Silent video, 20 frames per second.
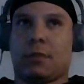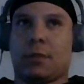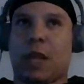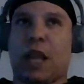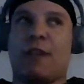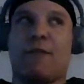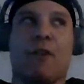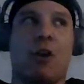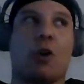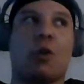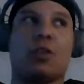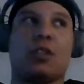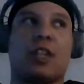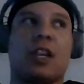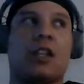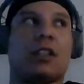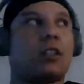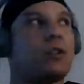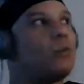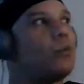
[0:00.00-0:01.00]
I've always
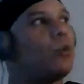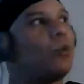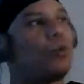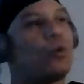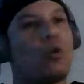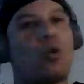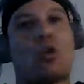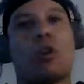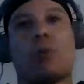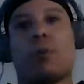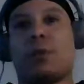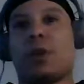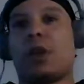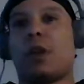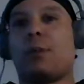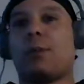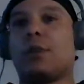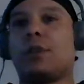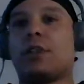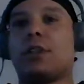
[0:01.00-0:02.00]
had someone record me
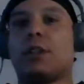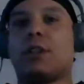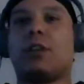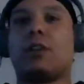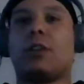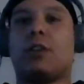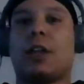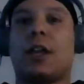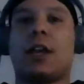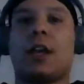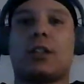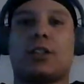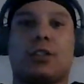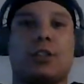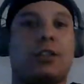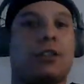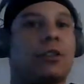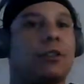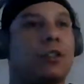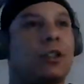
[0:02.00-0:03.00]
up until last year,